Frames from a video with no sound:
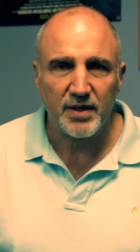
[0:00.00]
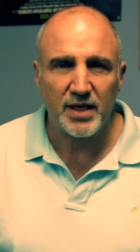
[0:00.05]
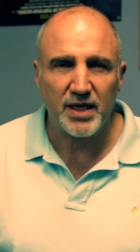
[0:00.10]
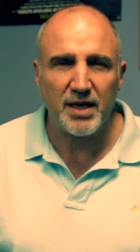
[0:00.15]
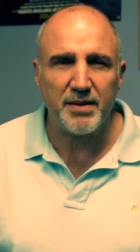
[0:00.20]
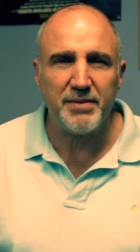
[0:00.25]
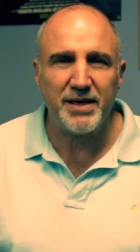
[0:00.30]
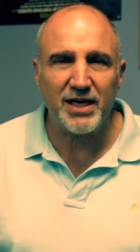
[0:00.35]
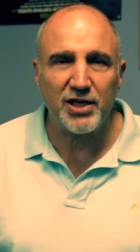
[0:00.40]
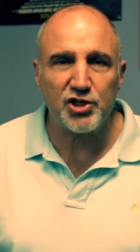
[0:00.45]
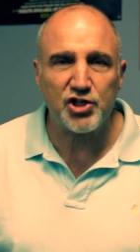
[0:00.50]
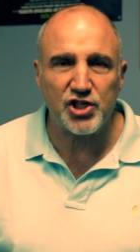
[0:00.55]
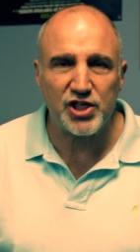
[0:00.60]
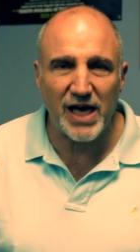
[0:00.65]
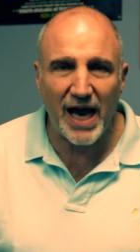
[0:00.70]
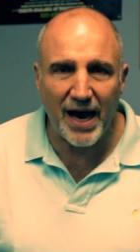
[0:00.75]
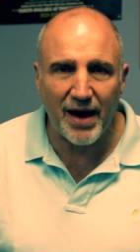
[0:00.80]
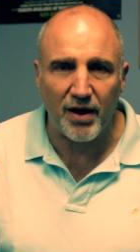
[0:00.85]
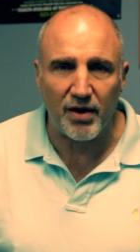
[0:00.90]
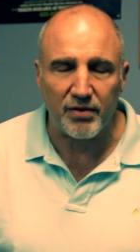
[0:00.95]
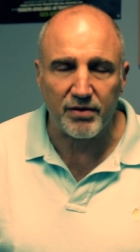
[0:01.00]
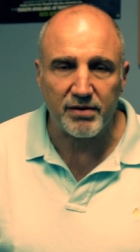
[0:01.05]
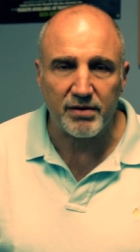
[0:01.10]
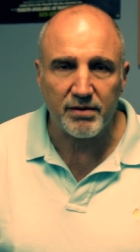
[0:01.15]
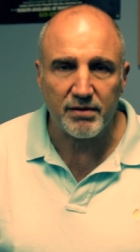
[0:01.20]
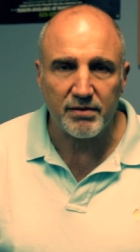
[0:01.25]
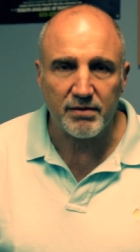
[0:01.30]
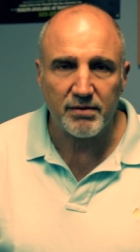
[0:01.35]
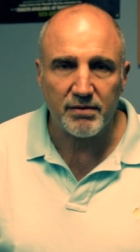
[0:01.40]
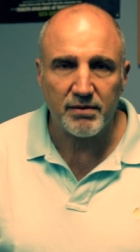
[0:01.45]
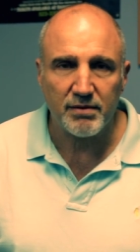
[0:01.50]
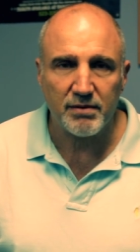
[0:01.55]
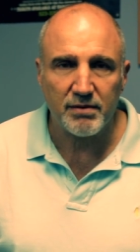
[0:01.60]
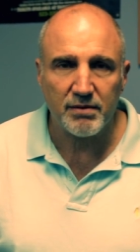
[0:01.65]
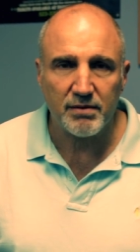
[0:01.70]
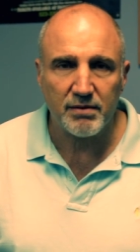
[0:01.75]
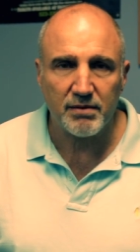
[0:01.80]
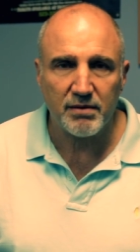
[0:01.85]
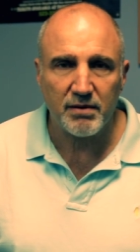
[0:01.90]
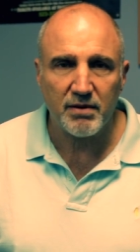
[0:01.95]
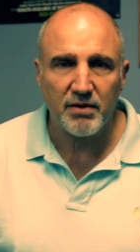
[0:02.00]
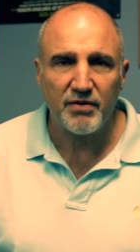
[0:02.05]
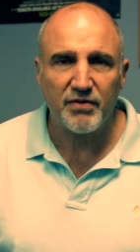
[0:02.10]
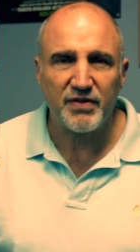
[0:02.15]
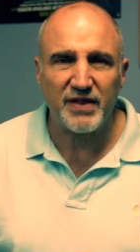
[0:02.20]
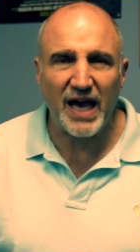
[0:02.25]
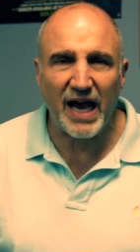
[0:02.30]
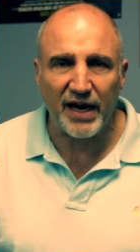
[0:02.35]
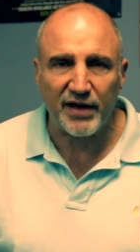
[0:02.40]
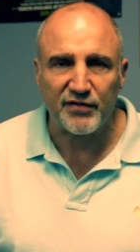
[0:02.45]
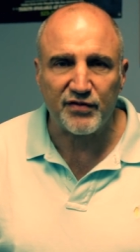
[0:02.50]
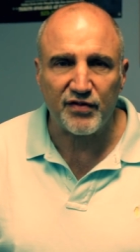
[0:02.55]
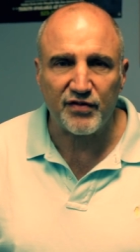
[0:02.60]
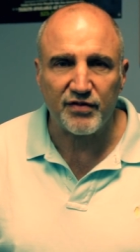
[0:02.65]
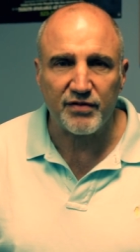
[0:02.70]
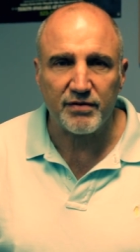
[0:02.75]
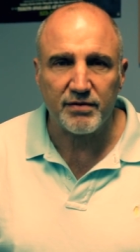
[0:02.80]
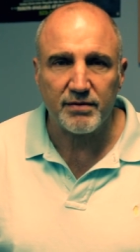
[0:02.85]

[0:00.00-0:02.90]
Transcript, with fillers: Give me a shout. Thanks.